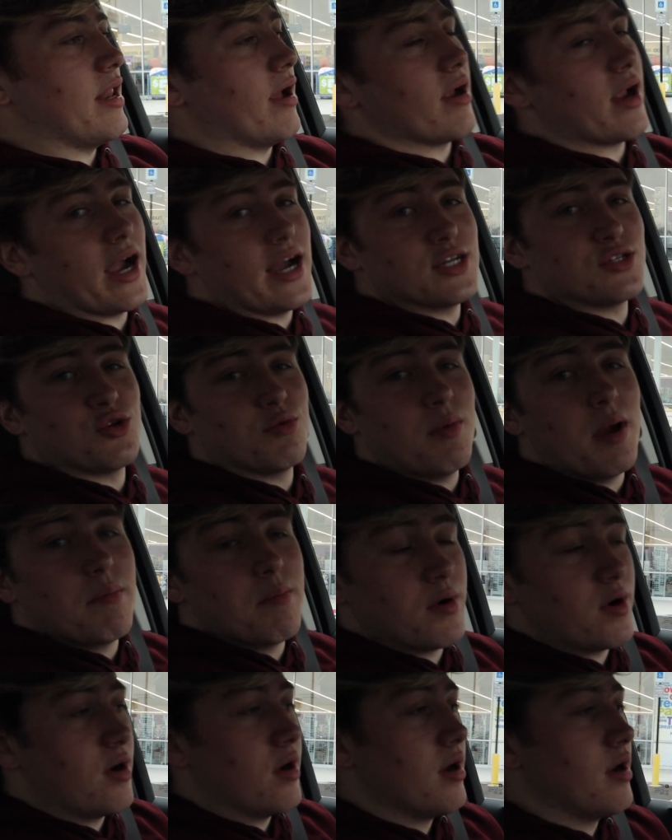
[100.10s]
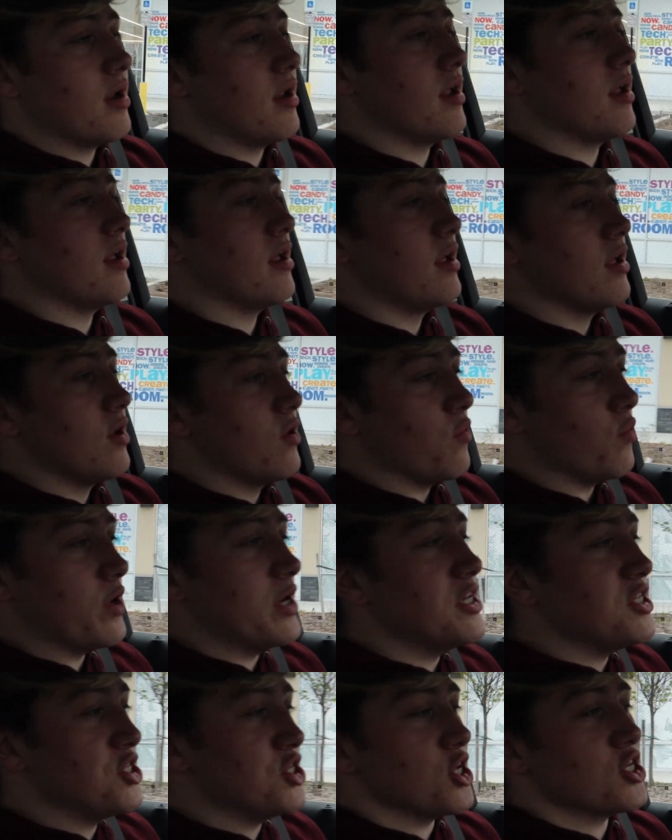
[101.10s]
Now guys, remember,
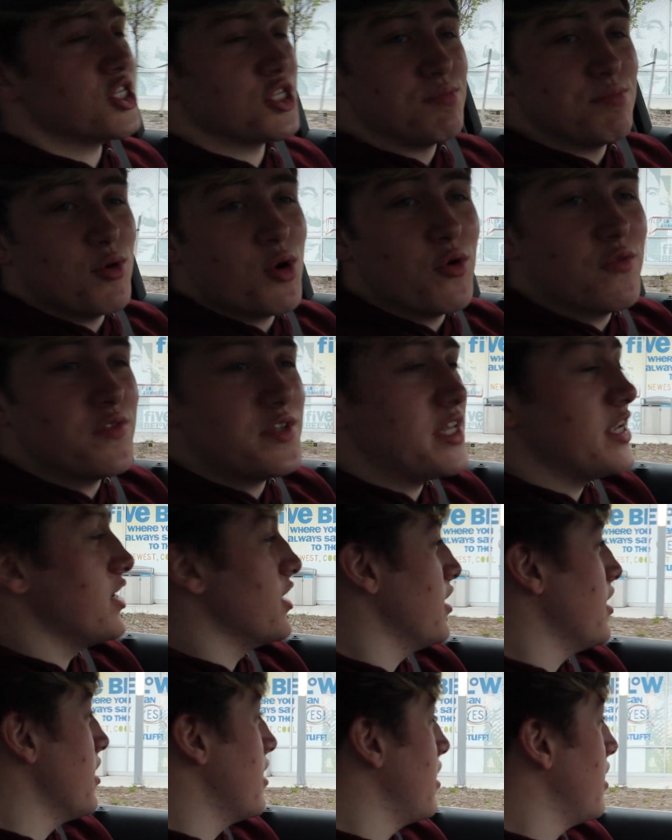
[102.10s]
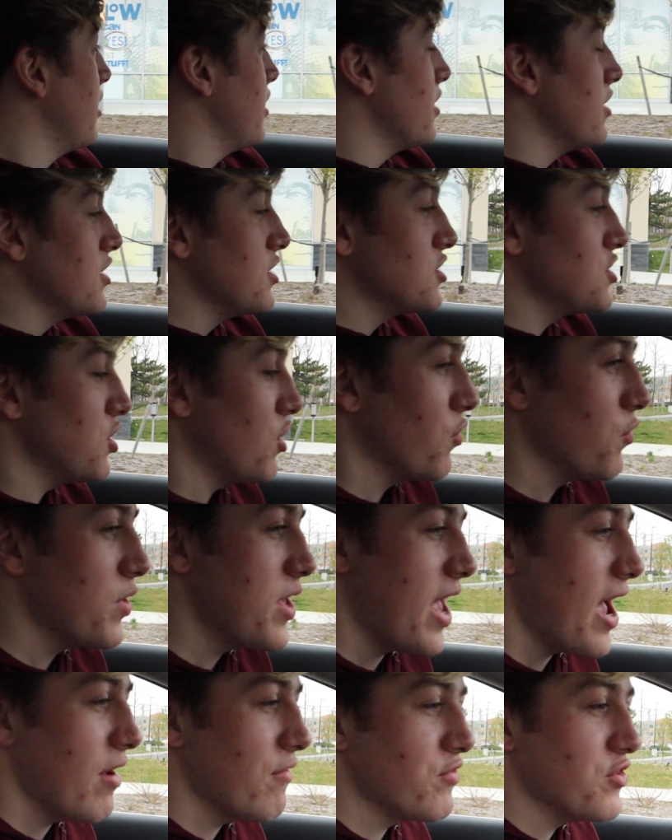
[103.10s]
we just moved here, so
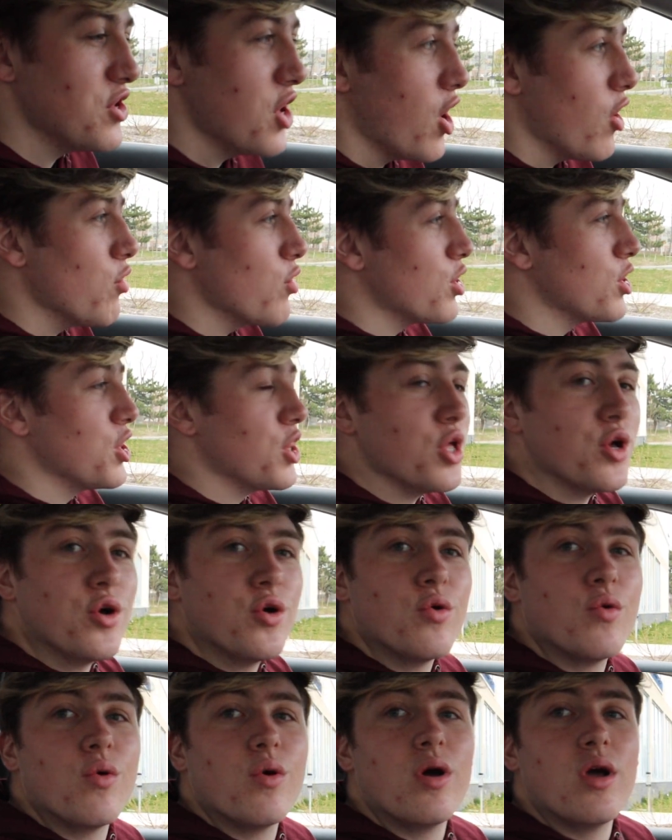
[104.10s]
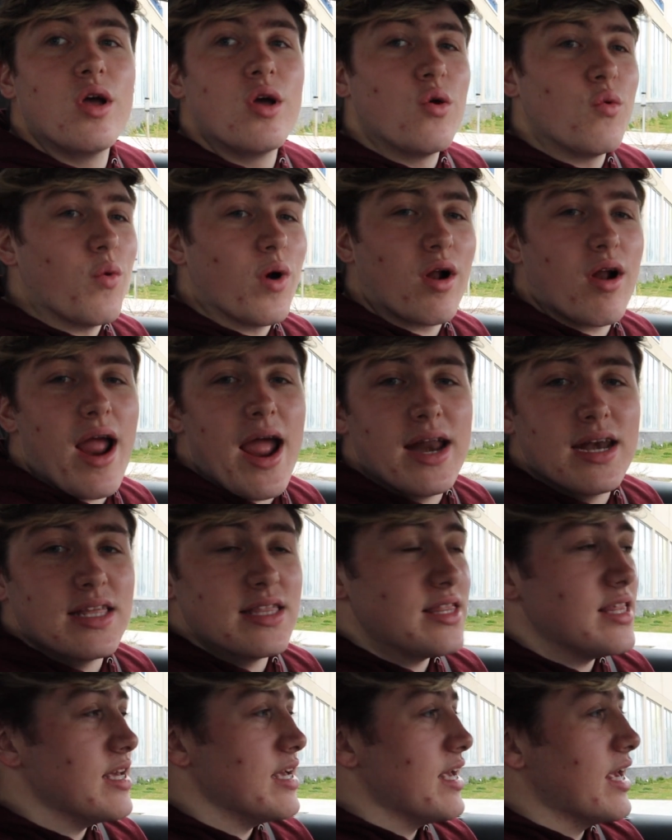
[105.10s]
we have no clue where
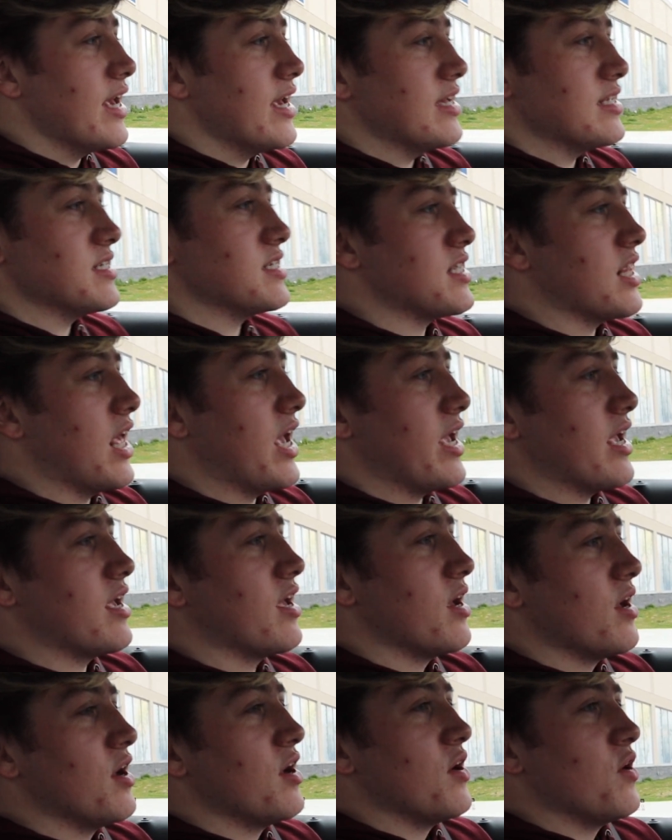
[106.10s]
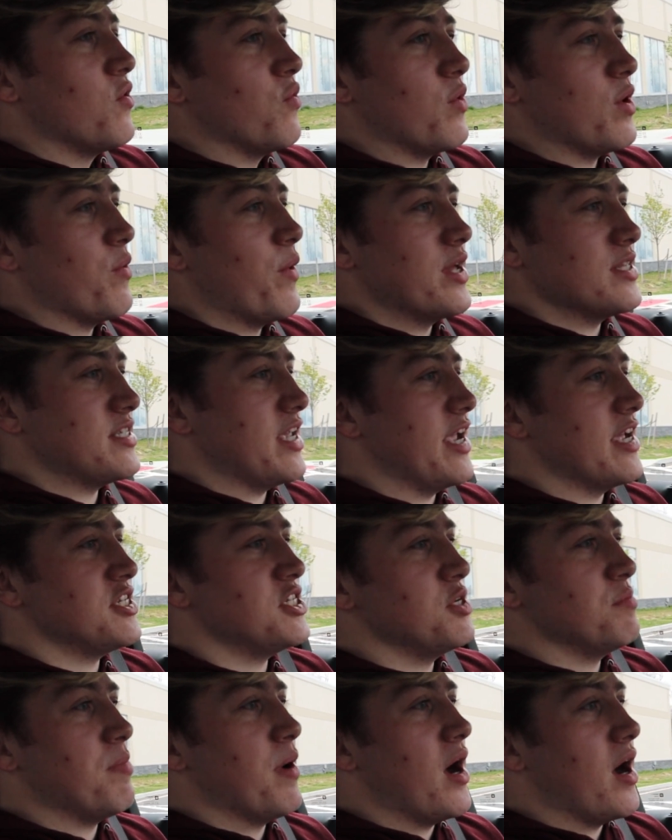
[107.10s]
anything is. Like, we went to
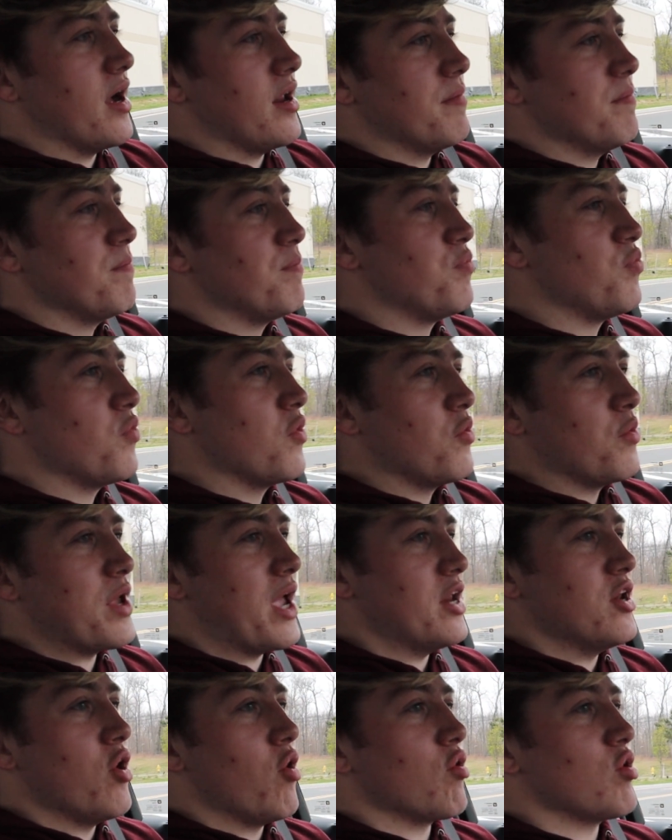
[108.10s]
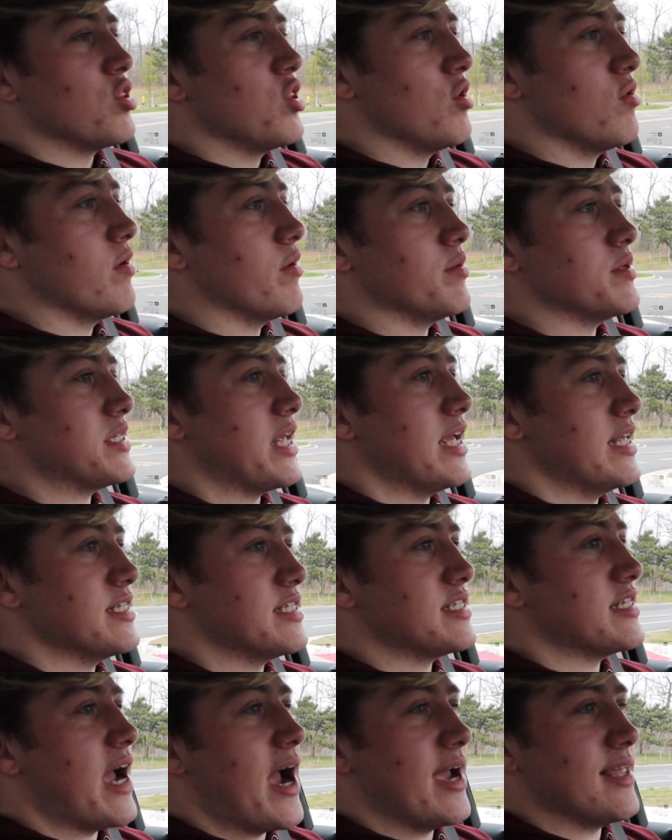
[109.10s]
Ichiban, we had no clue it was
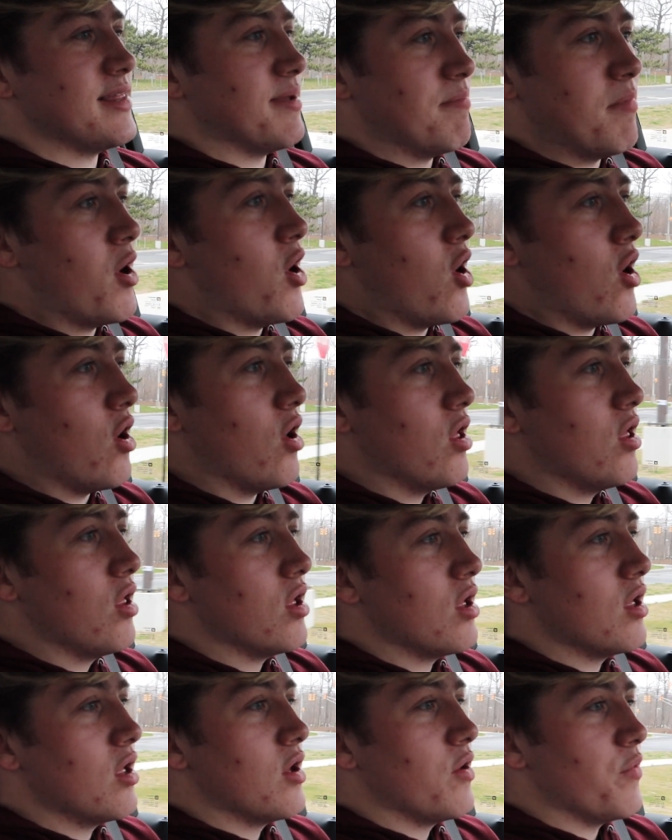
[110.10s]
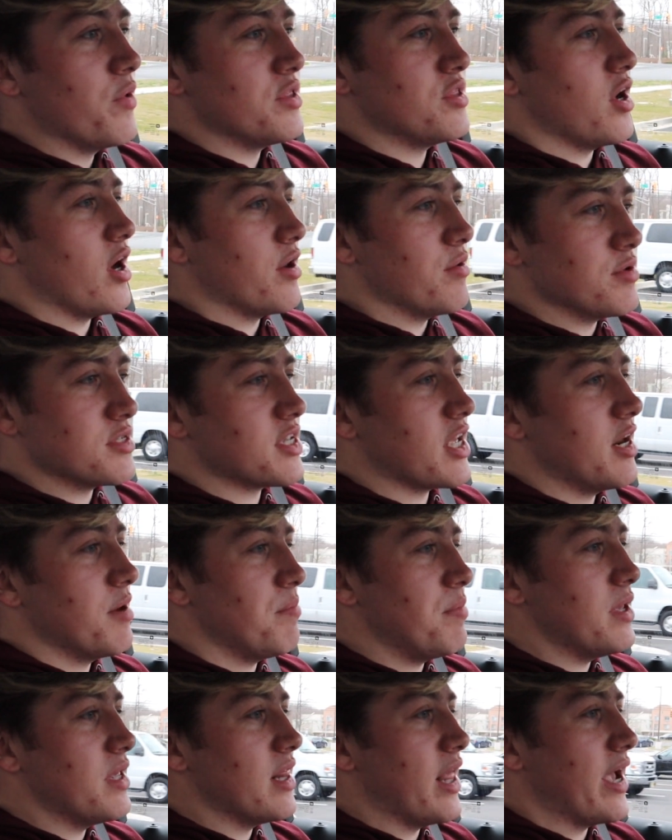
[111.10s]
inside the mall. We thought it was gonna
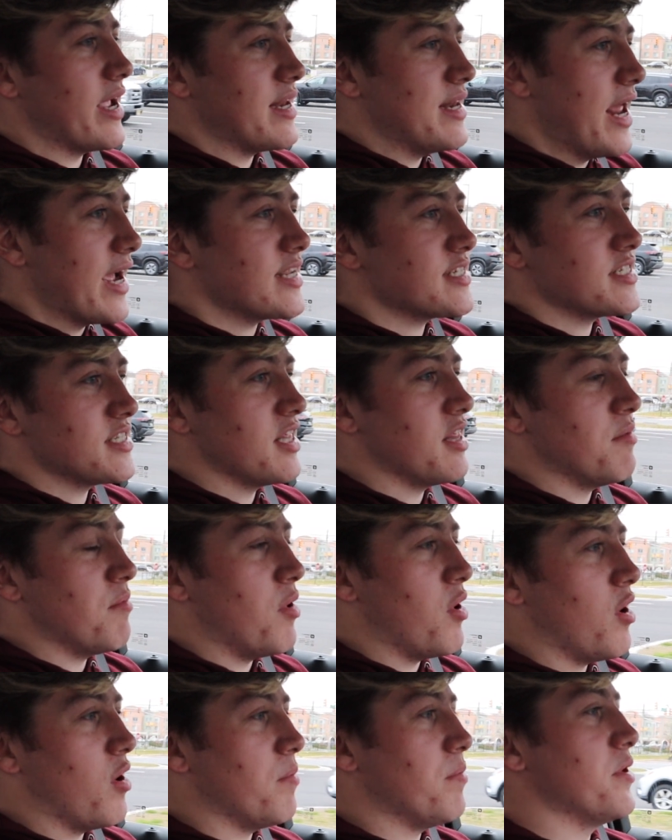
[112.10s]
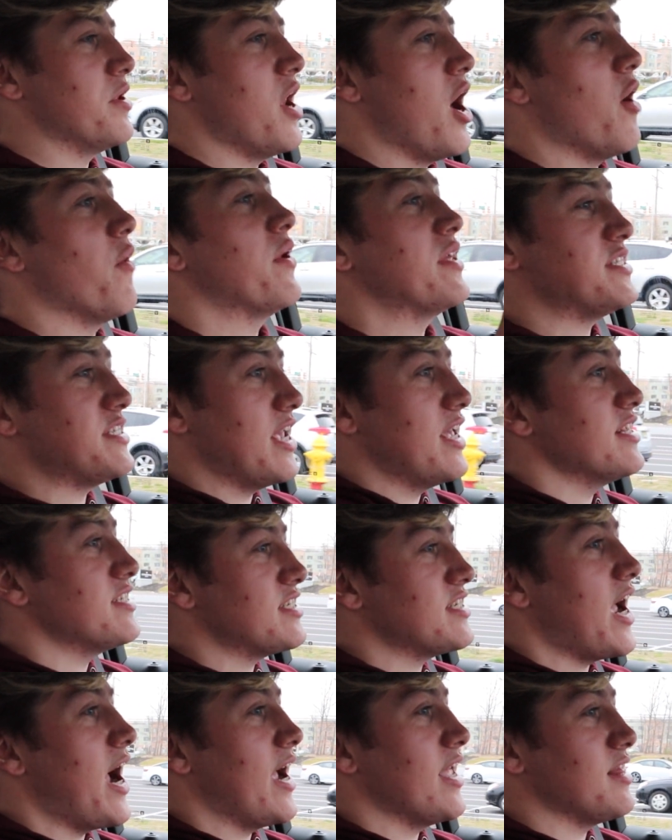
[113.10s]
be like next to the mall, but no, it's
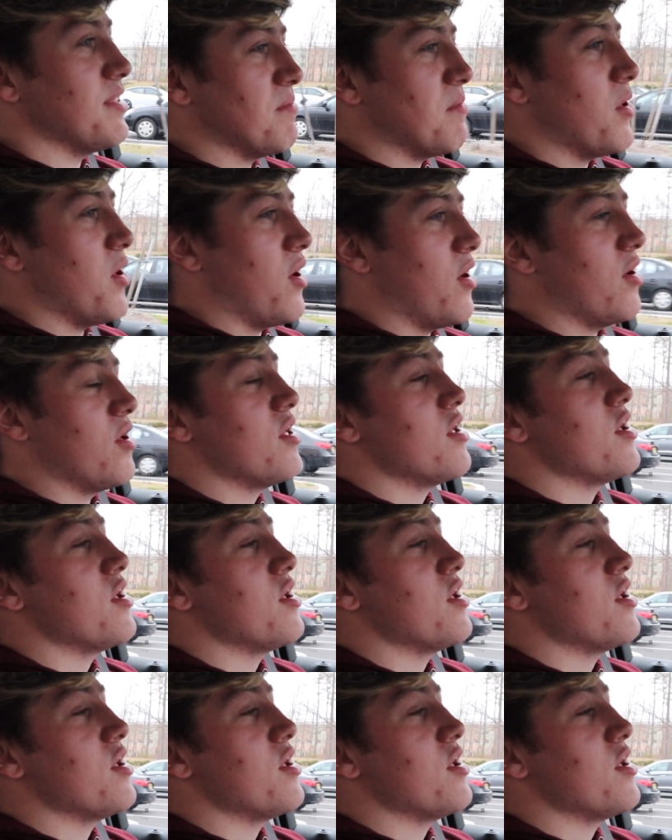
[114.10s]
inside the mall.